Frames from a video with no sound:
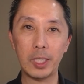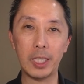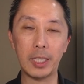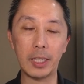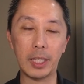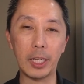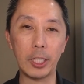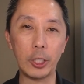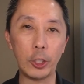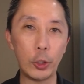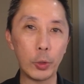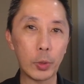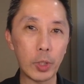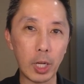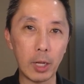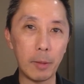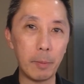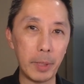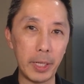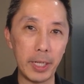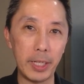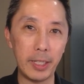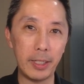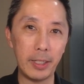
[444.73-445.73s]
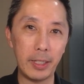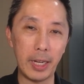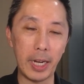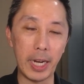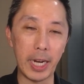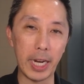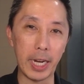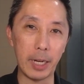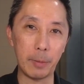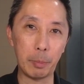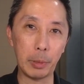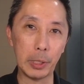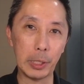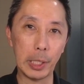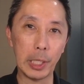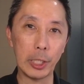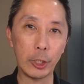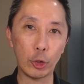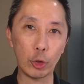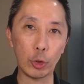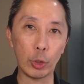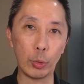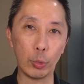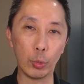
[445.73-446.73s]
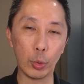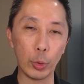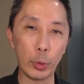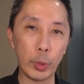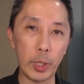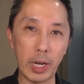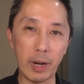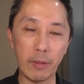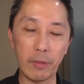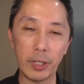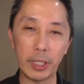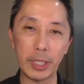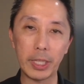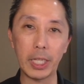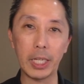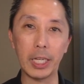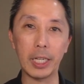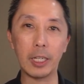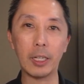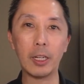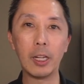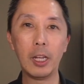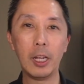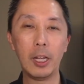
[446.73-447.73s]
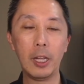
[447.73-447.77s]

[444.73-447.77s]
and then you come in and potentially ruin everything